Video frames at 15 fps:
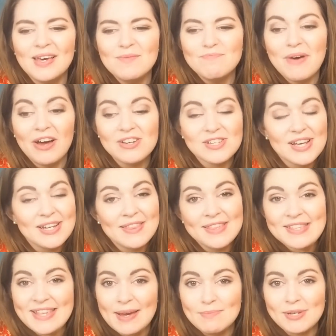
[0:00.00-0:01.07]
But at the
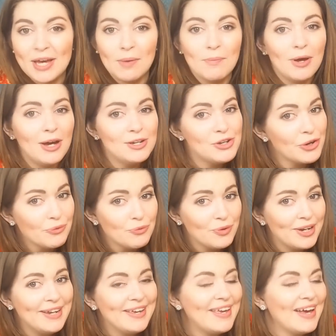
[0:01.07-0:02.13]
same time, I don't
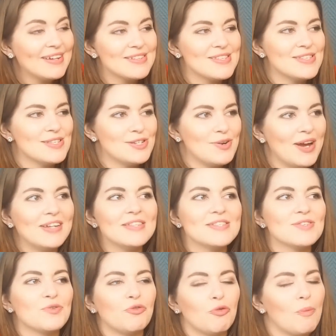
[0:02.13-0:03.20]
really get stressed
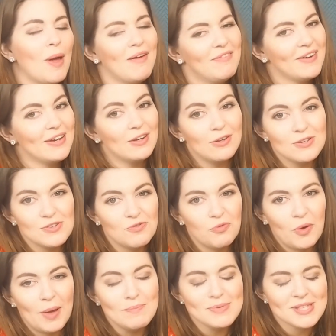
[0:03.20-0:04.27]
from having a lot of
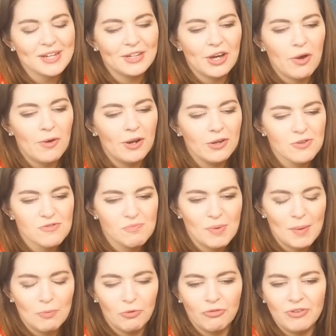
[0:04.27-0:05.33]
whips. I know a lot of
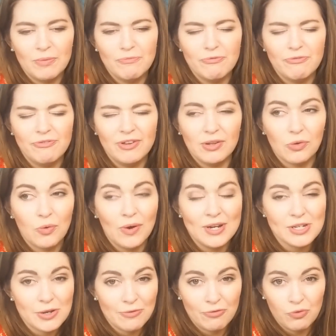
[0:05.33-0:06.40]
people feel quite
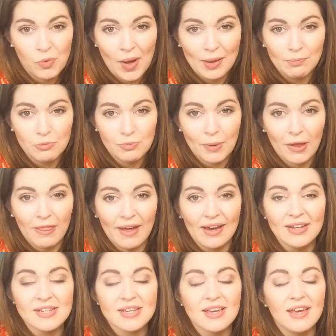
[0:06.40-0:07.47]
overwhelmed by
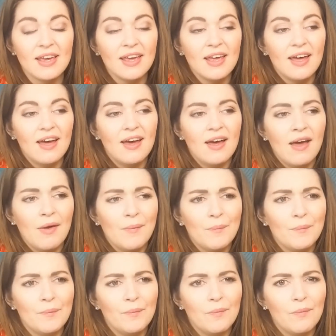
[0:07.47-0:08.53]
that,
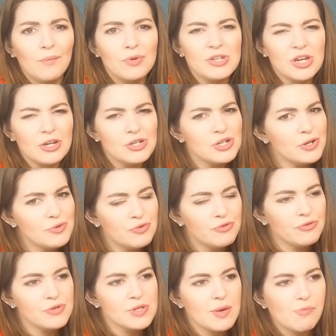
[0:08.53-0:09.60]
which I don't
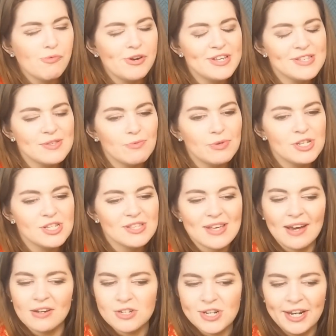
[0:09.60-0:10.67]
for some reason, which is
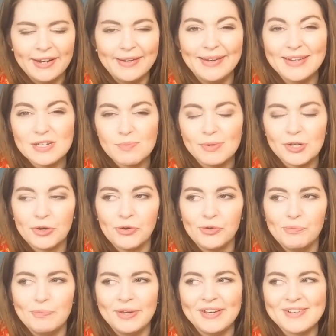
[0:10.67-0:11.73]
actually a little bit odd
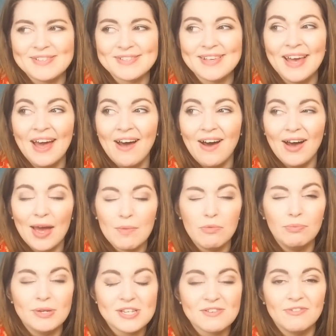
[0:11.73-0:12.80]
because I'm a
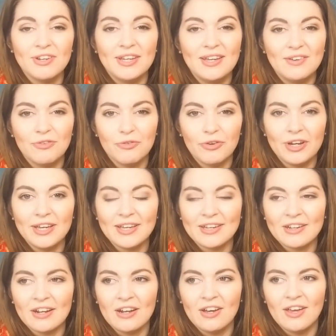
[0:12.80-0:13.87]
bit of a neat freak and
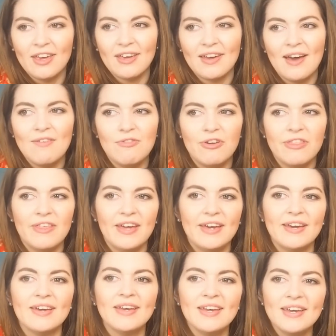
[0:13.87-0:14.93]
I like everything